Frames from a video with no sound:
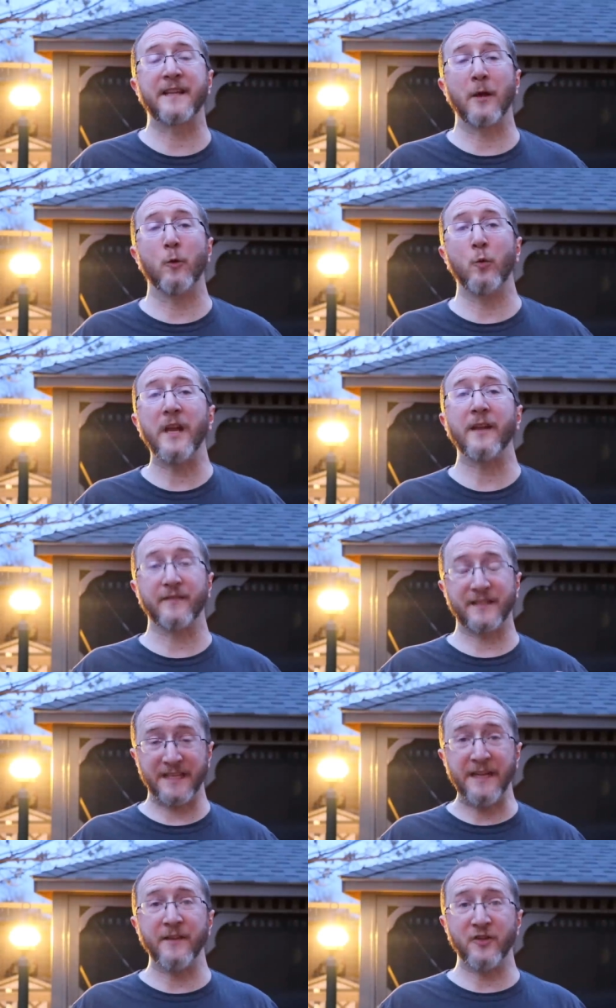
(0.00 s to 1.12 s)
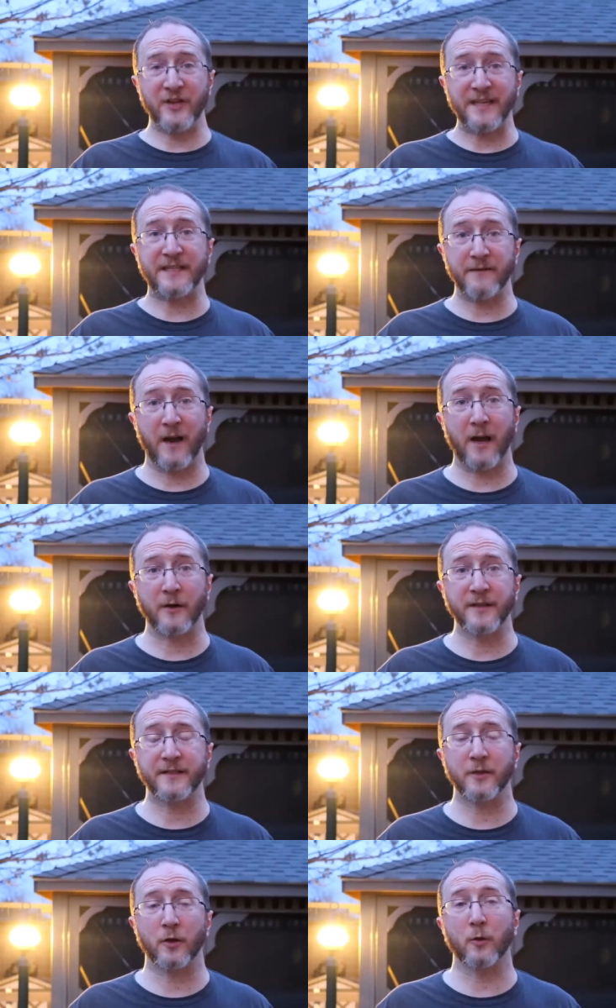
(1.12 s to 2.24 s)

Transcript: that we have seen the JC virus